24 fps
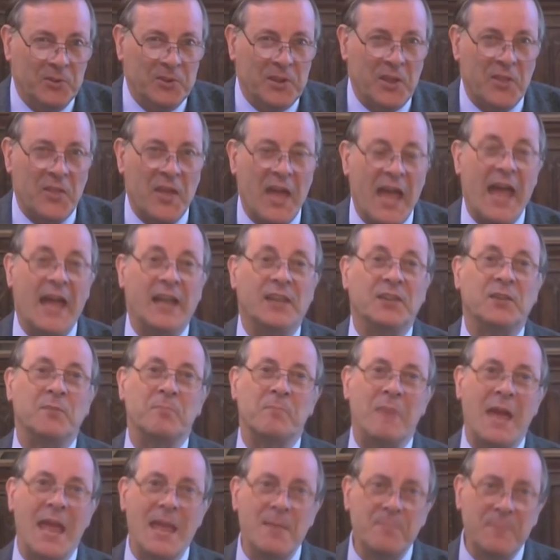on the other hand,
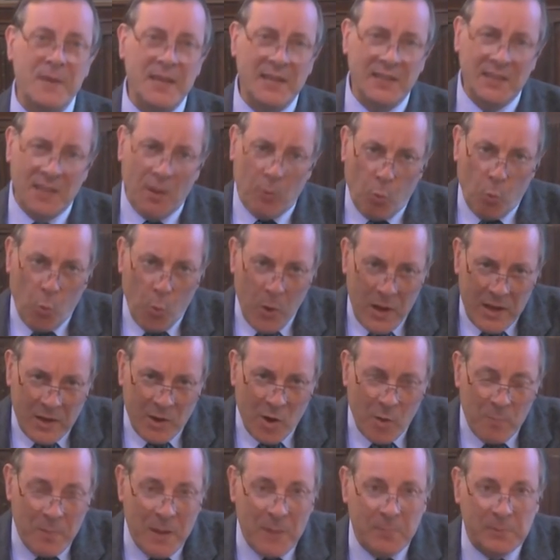it may mean that
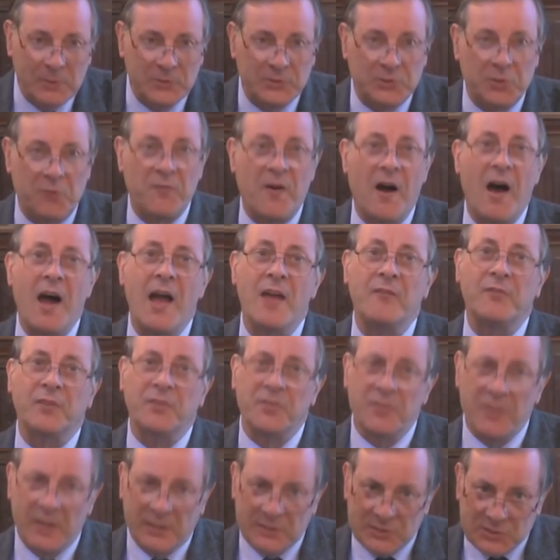weaker people survive
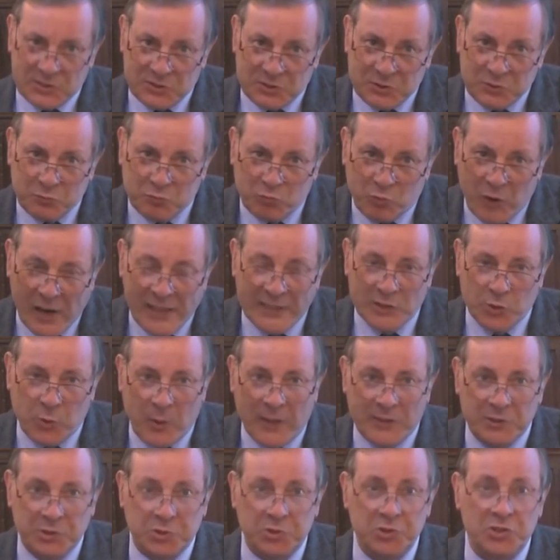and thus raise
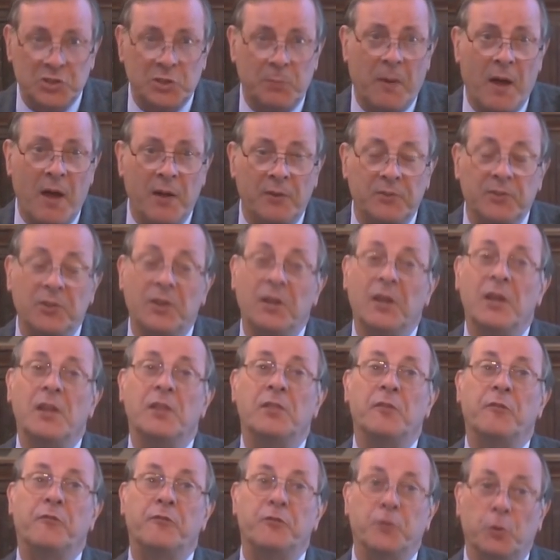questions about
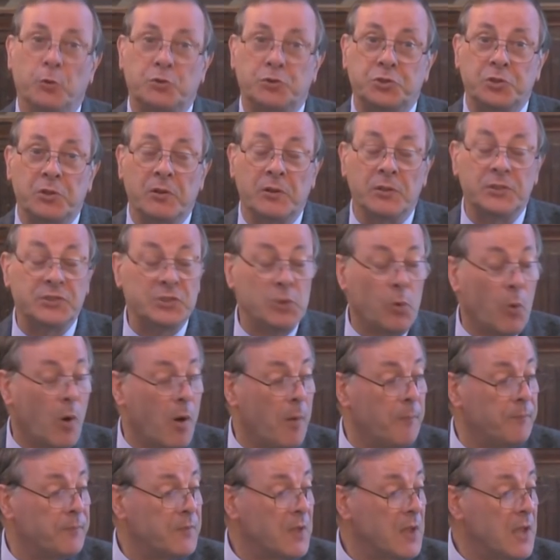the future and so
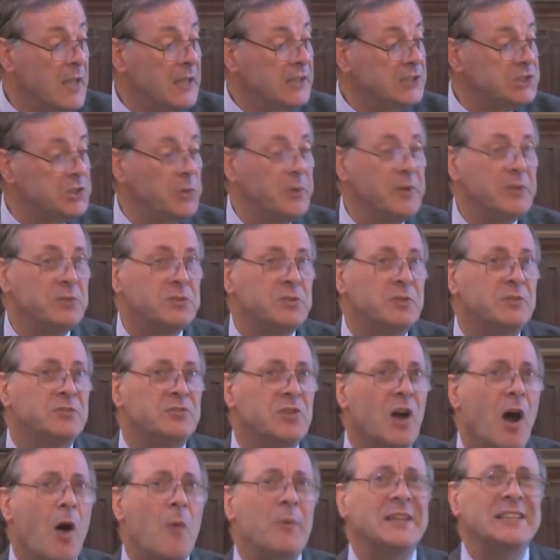on. So, it,
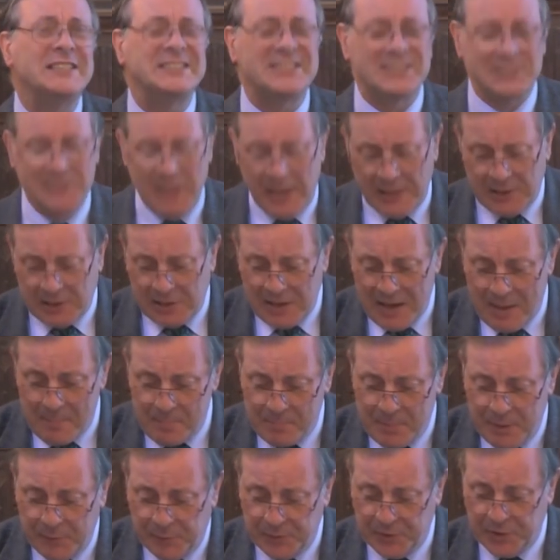Darwin is slightly
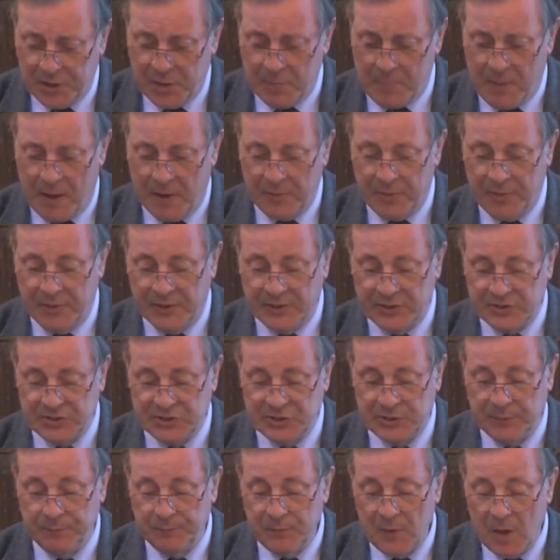ambivalent about
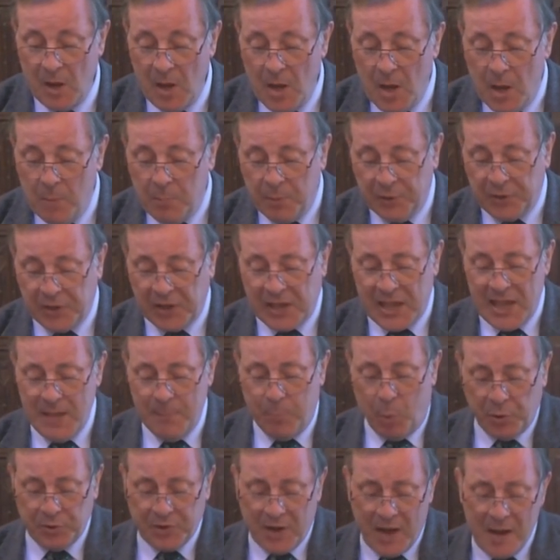this. But the key
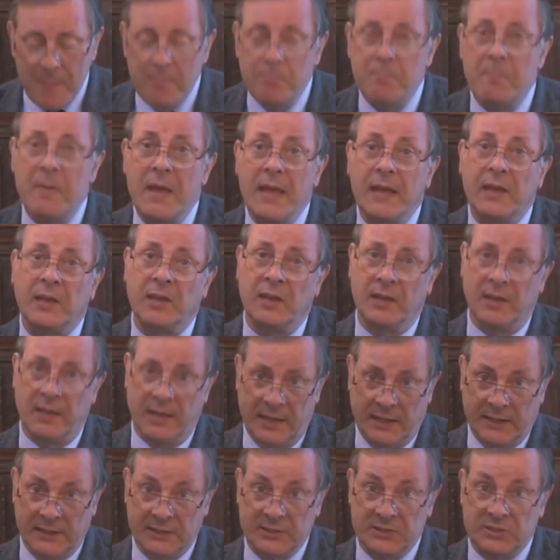point I'm
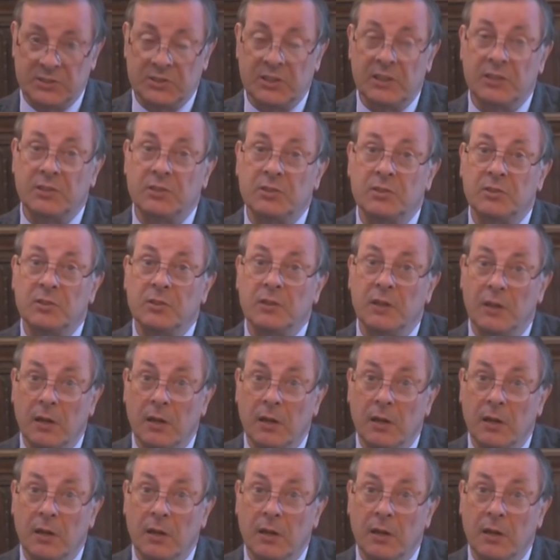making is that